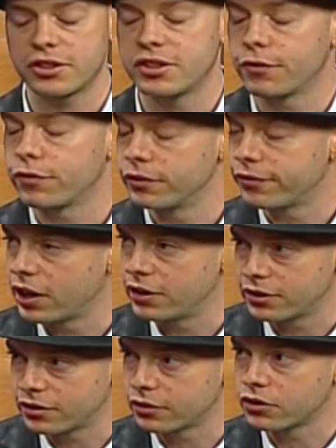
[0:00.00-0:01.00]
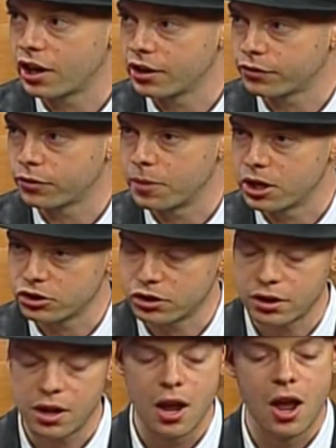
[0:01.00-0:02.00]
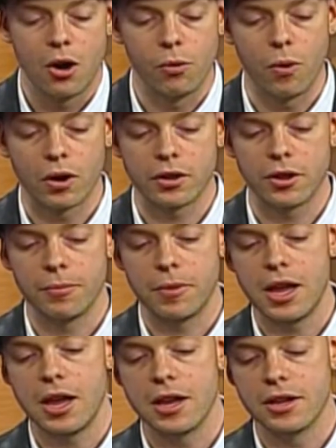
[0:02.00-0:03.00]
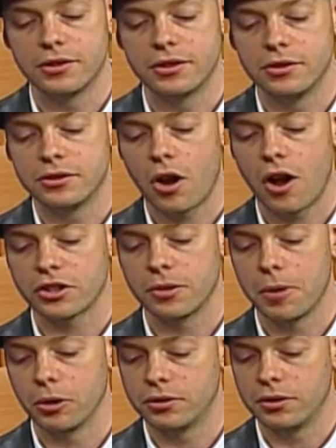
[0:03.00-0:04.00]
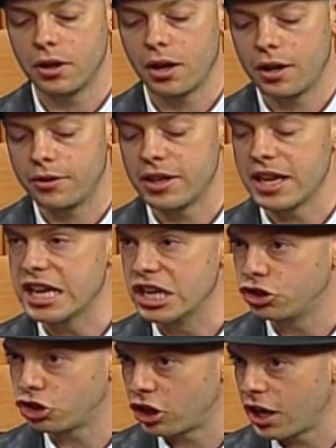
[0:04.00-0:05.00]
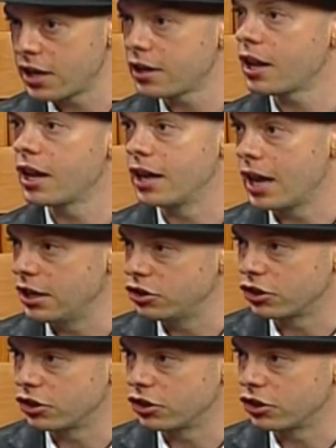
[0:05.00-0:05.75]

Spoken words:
6 different phases of transformation. One of them talks about the I Ching, an